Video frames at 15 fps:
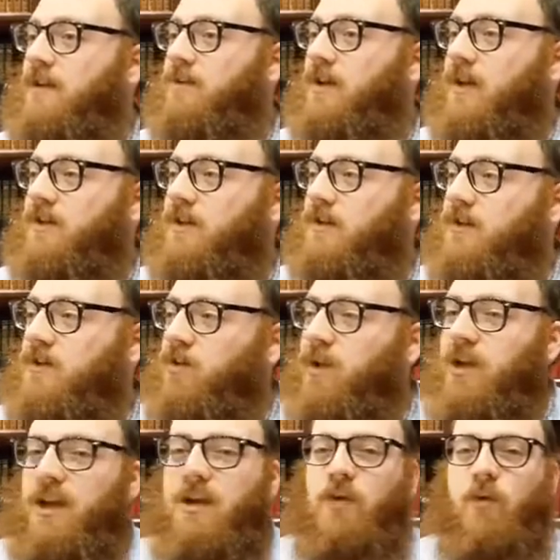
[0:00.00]
doesn't do
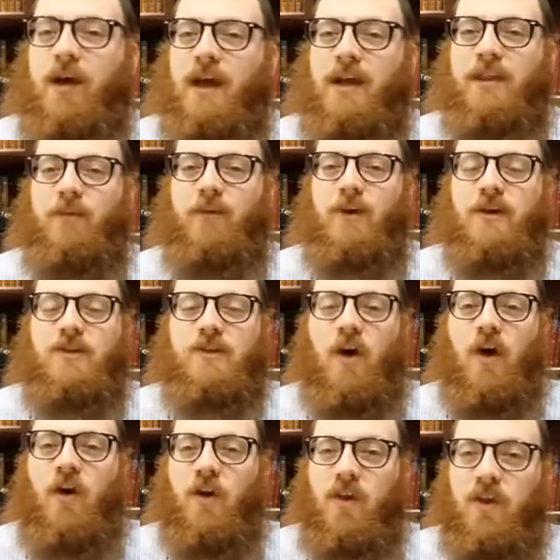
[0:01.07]
it in a way where it's
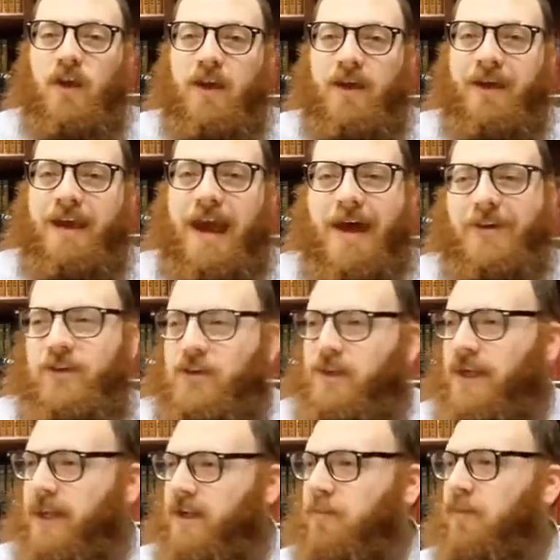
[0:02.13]
all
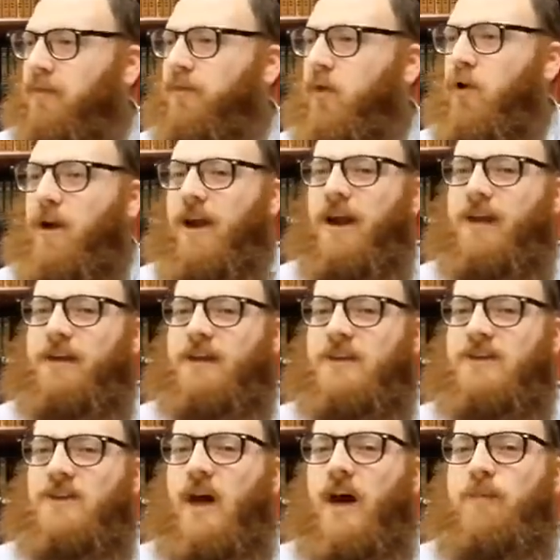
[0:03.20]
calculated beforehand.
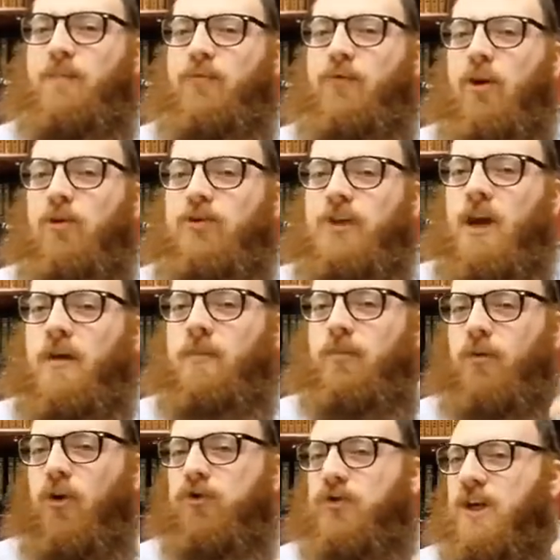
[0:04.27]
He's not
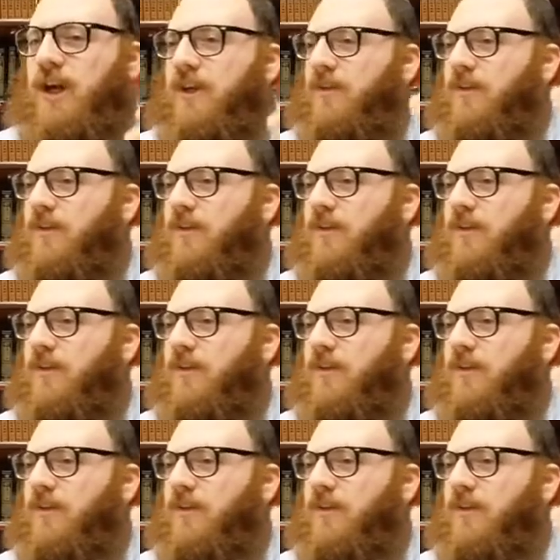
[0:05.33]
approaching